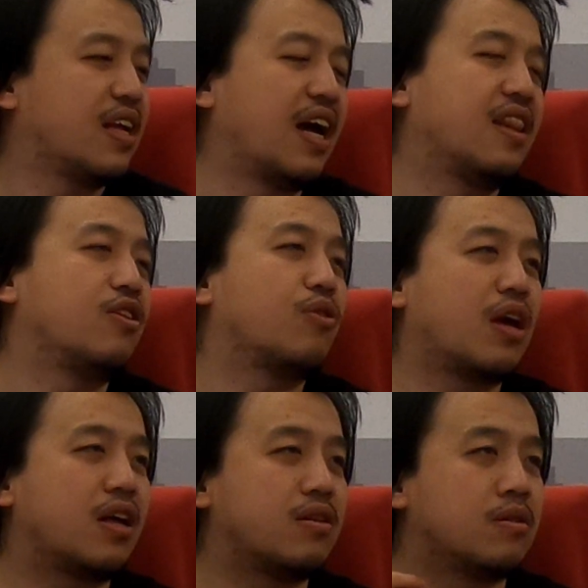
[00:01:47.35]
And you
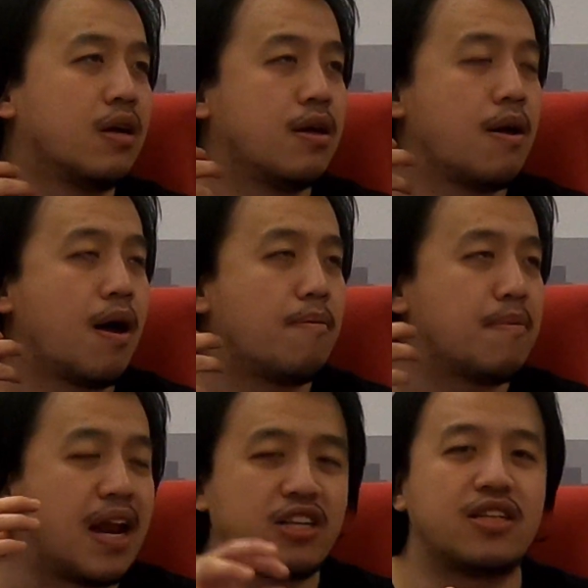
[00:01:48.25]
can
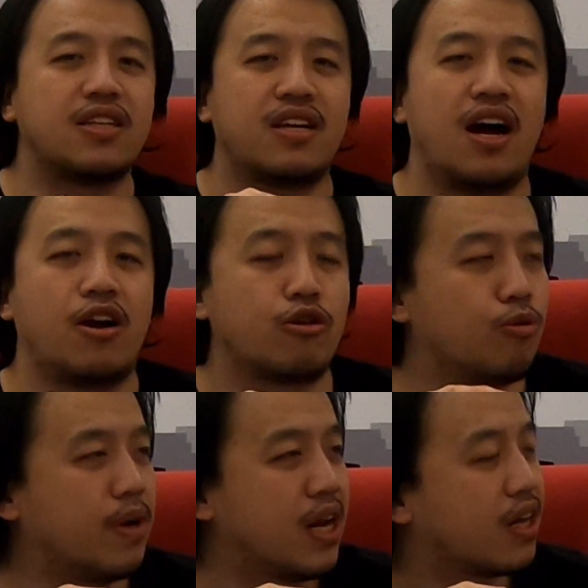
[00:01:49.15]
manage the entire
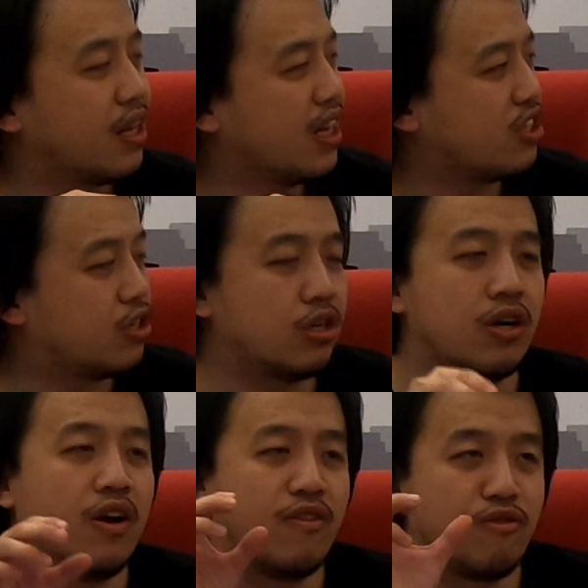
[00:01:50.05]
Kubernetes
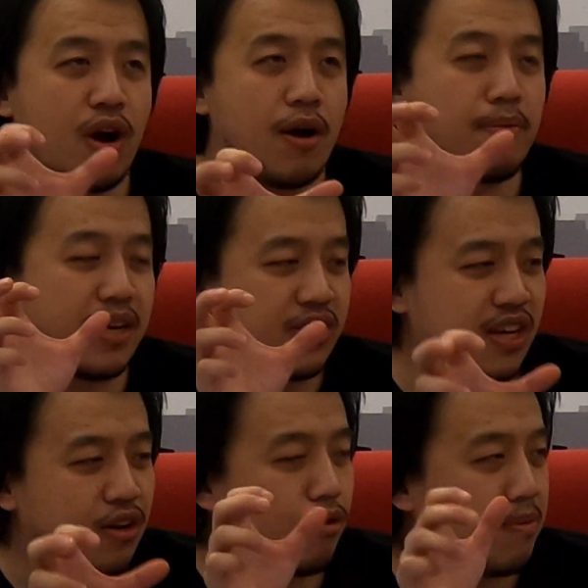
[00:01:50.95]
cluster from a
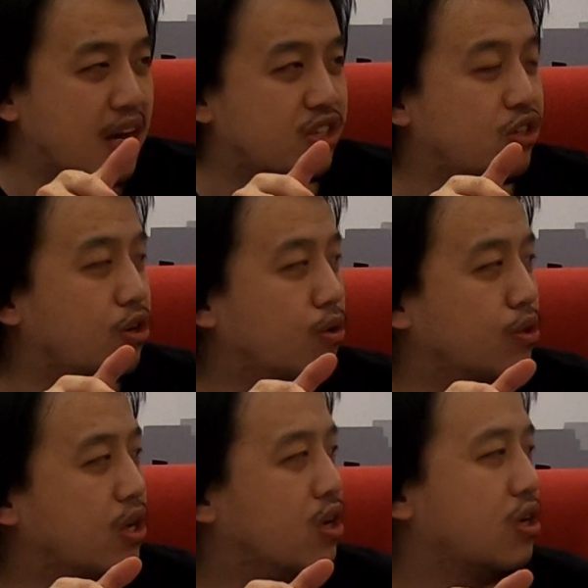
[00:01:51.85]
single master node.